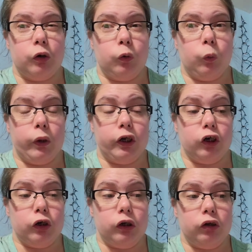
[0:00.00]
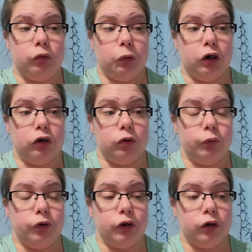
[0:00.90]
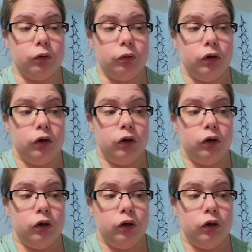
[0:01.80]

quite early tomorrow. So